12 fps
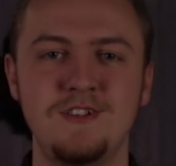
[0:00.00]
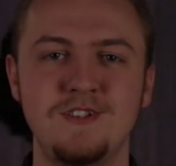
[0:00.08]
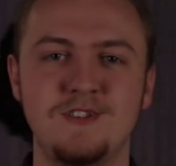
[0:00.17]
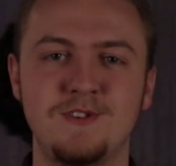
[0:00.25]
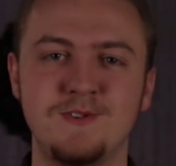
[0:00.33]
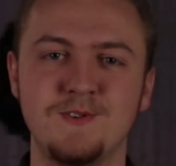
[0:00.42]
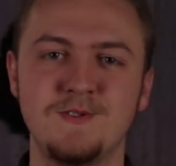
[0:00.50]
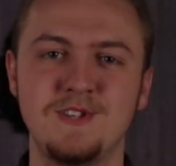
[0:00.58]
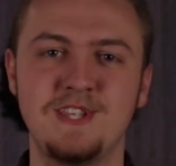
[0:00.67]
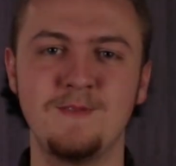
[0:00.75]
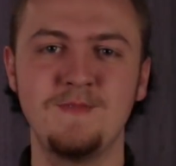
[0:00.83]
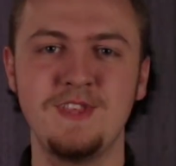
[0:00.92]
So,
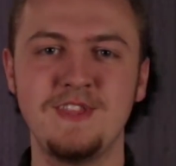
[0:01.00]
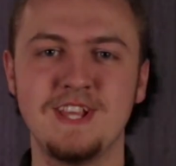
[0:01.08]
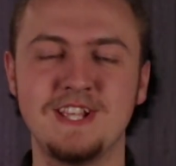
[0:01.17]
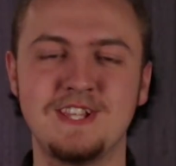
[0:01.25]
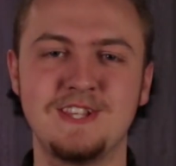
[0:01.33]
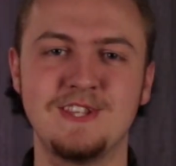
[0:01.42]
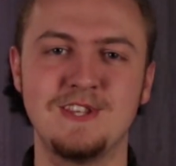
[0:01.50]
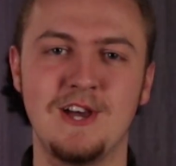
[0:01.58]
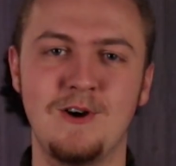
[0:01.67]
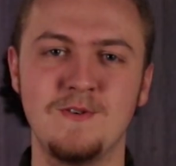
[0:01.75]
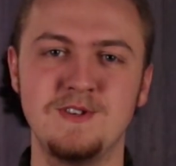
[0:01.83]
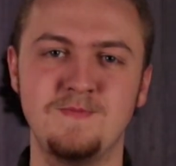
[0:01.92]
something that's
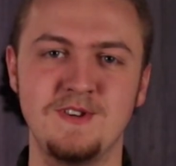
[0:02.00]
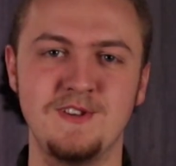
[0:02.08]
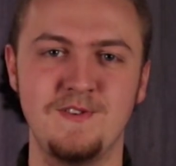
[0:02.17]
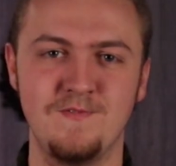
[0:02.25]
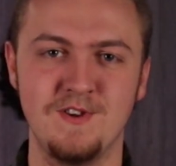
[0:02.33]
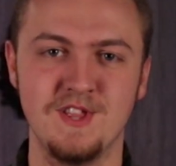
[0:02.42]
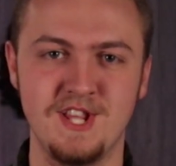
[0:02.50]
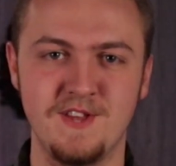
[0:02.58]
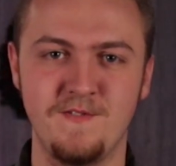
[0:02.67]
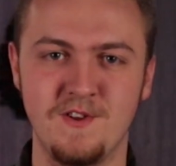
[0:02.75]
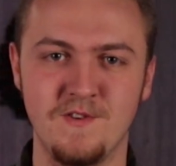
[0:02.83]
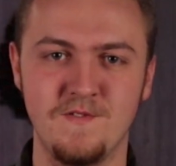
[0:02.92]
always been really
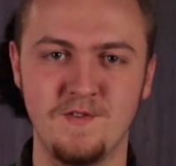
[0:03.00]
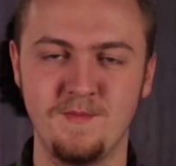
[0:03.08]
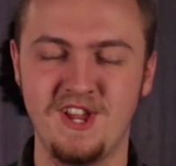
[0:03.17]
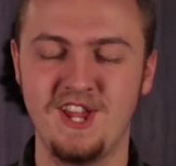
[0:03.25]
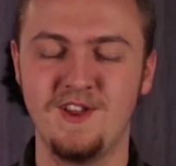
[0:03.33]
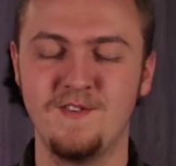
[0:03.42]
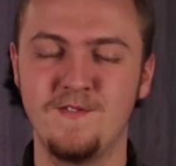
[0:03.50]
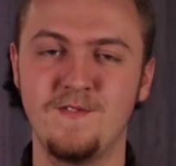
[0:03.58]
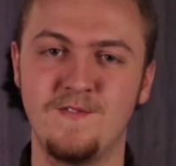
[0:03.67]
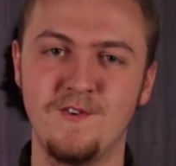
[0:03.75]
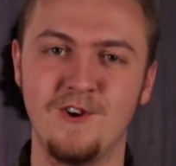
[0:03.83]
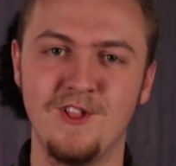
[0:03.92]
difficult for me
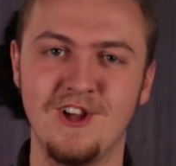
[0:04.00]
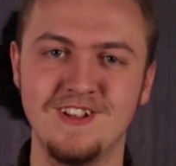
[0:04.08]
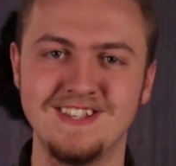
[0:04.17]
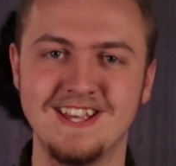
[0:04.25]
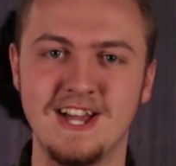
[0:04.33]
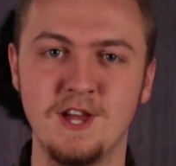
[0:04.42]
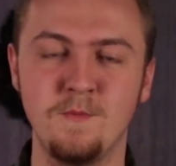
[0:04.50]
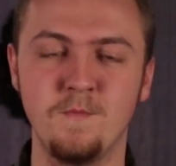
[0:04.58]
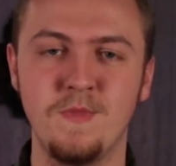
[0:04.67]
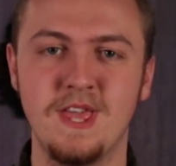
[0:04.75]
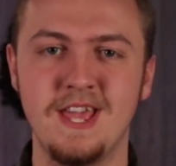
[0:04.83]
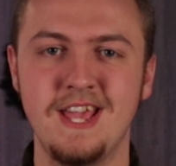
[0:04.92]
for a long time
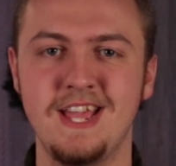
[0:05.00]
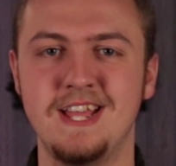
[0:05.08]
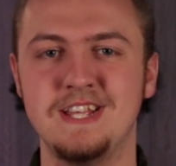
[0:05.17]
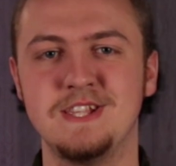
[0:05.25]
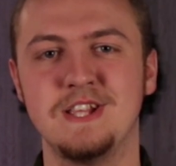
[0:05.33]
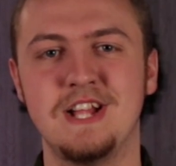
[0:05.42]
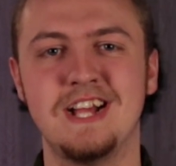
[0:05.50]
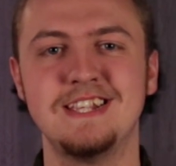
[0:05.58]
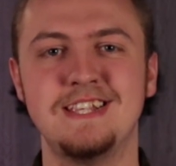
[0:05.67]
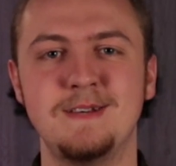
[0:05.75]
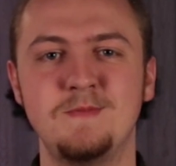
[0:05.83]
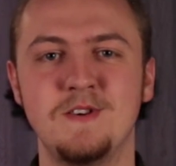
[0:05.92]
is the
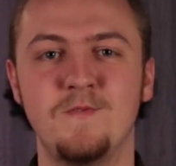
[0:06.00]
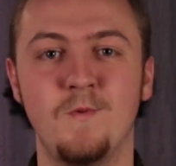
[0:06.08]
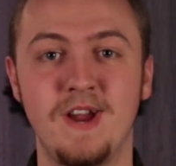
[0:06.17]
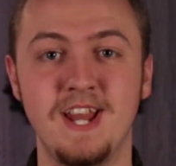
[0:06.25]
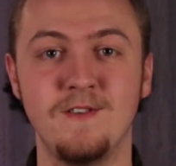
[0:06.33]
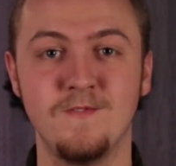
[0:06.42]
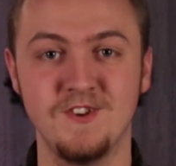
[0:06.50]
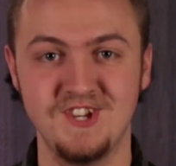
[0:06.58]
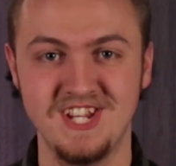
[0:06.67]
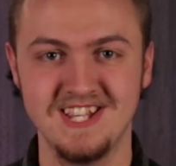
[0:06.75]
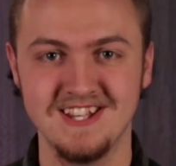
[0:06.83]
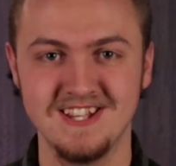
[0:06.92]
concept of waiting for
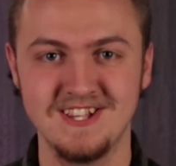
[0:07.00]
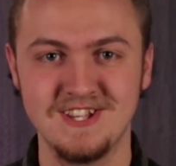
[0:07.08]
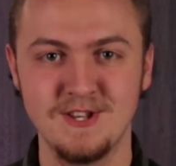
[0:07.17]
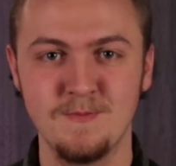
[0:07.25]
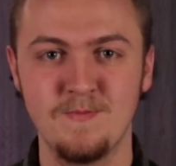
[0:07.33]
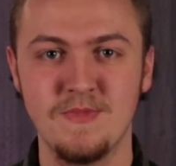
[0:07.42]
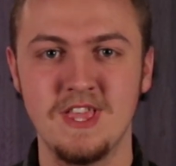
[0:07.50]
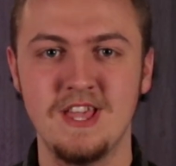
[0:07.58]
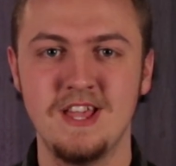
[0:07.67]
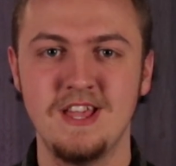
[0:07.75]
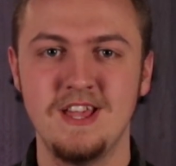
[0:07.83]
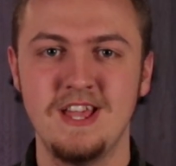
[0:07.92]
Jesus.
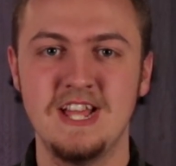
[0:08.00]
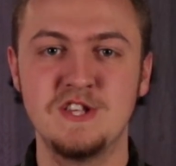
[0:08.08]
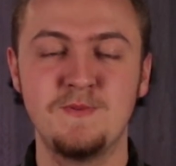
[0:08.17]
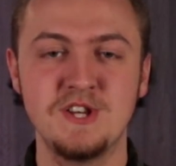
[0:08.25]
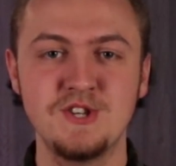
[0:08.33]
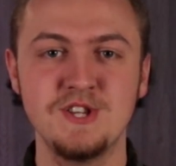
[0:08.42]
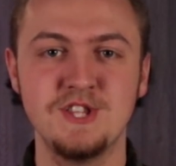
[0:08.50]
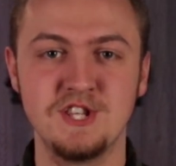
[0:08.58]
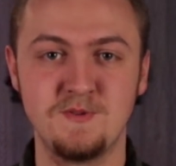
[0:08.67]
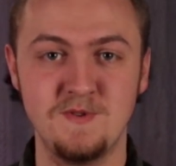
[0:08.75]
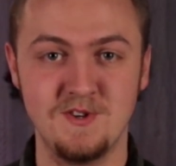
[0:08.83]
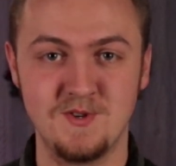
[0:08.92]
Especially in the
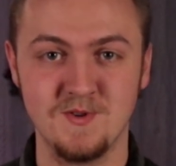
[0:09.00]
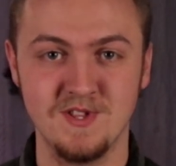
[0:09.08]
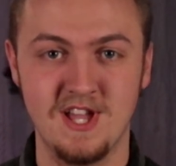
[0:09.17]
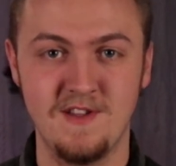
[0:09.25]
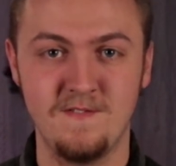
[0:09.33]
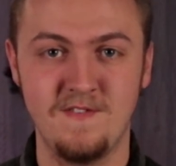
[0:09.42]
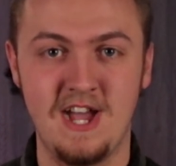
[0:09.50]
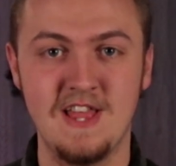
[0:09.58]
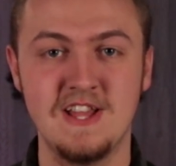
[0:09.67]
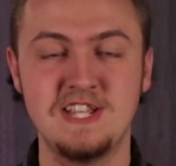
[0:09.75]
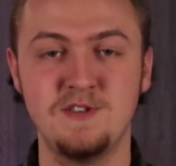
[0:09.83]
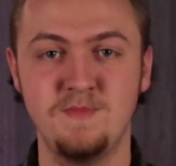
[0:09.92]
spiritual life, I
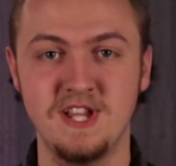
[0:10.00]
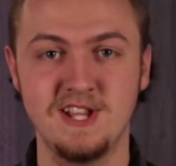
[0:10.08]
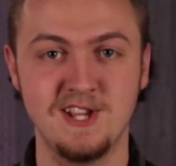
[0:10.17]
like to be in